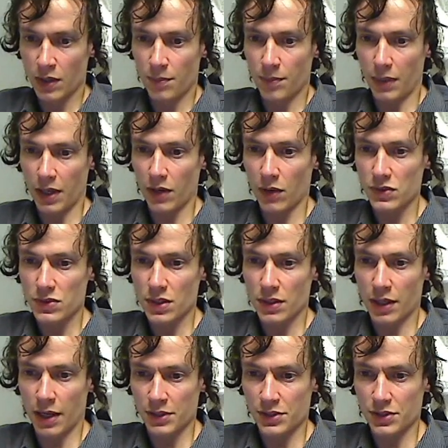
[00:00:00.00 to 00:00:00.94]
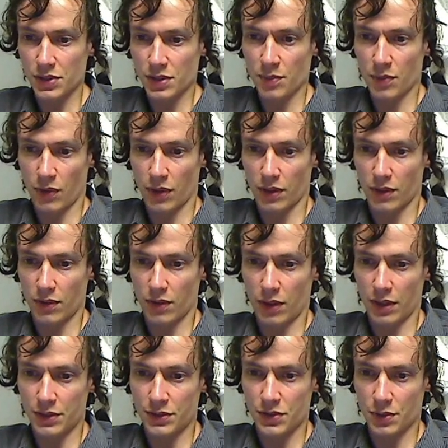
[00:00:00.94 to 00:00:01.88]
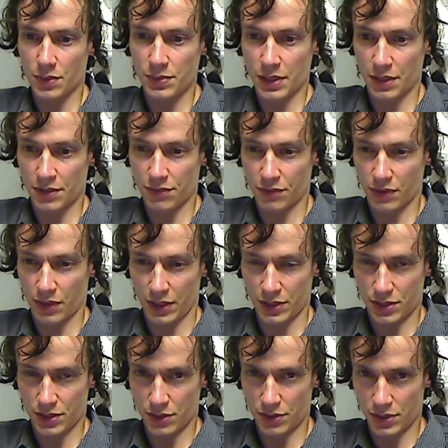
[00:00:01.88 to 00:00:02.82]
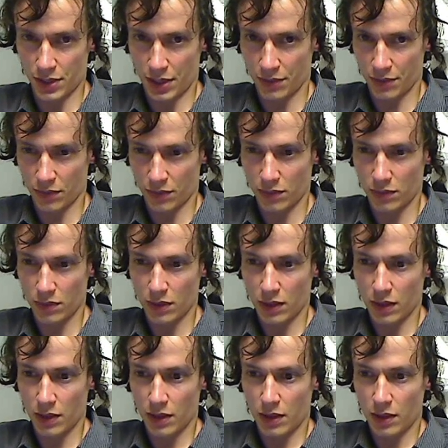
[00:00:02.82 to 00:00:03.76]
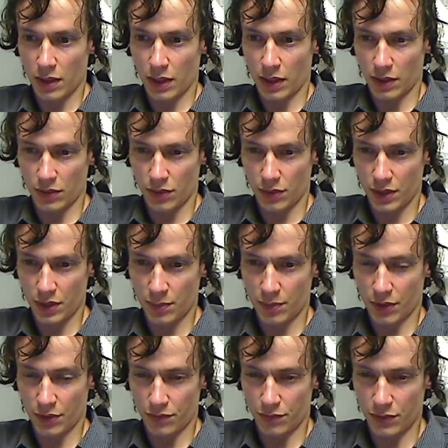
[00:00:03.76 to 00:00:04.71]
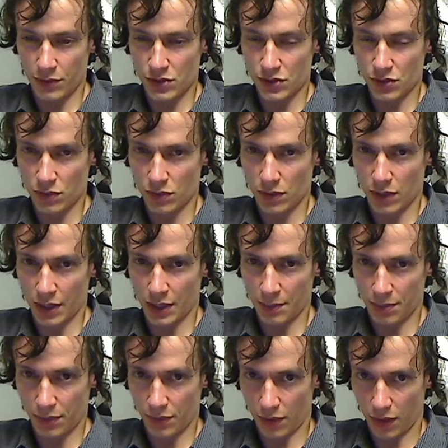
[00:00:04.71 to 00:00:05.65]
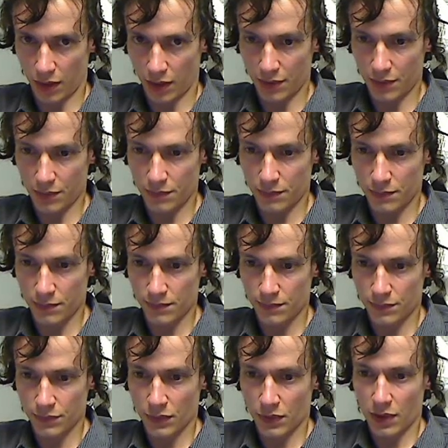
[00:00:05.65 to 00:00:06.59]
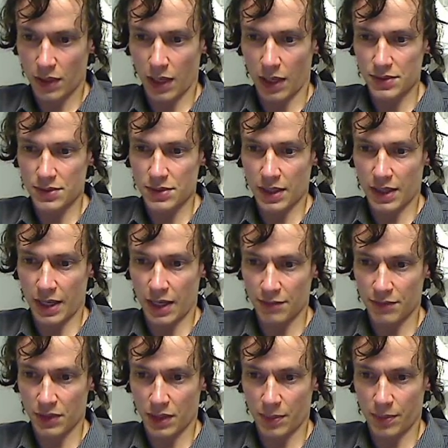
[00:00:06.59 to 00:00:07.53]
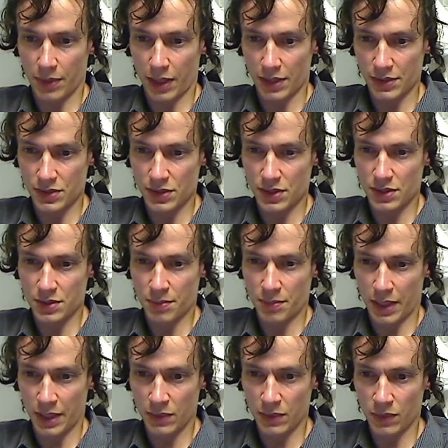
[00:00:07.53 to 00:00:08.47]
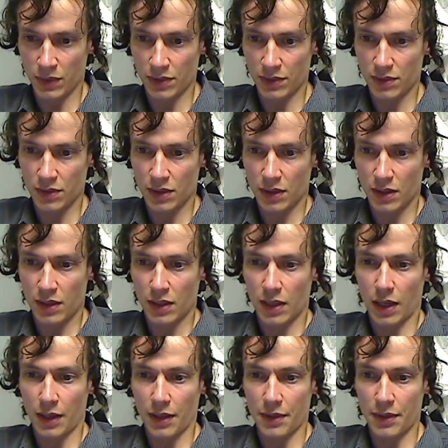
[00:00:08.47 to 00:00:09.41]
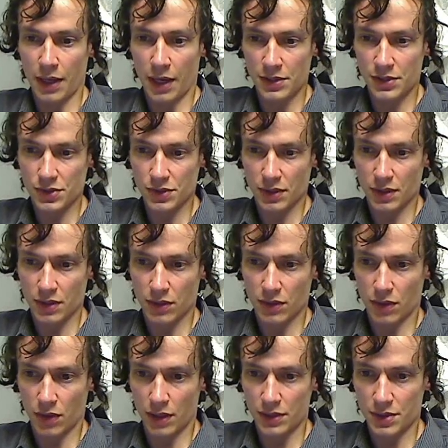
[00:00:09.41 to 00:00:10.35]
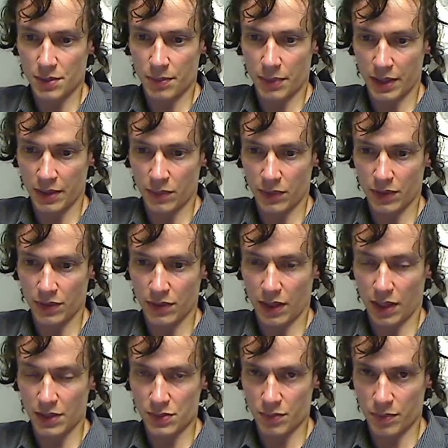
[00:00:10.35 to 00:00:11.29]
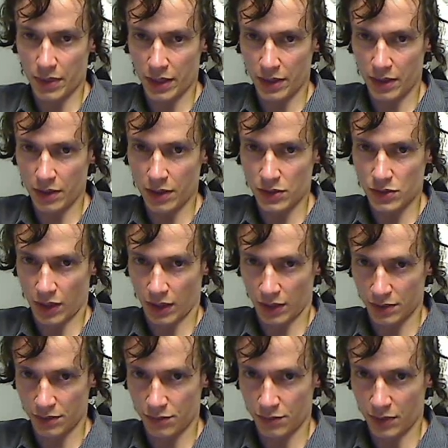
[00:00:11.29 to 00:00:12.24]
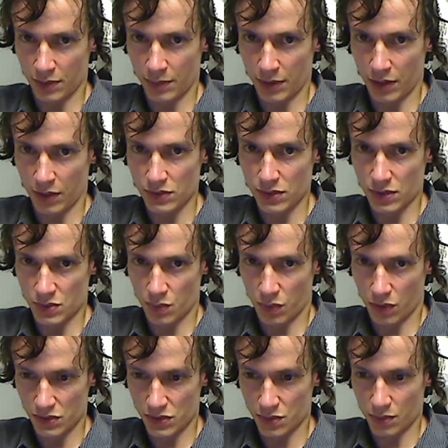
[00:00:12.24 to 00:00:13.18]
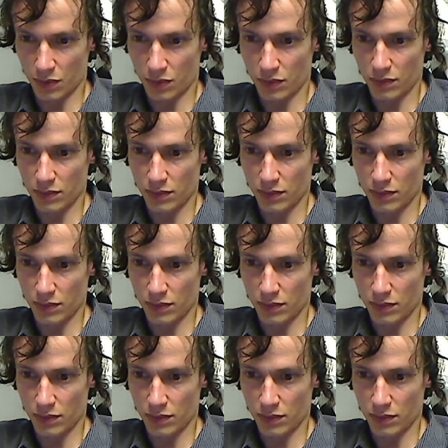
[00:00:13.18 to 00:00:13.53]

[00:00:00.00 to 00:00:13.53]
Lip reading: Males are naturally more inclined to objectification in general, including both visual and implied, as they have the capacity to mate with and are naturally inclined to mate with as many attractive females as possible,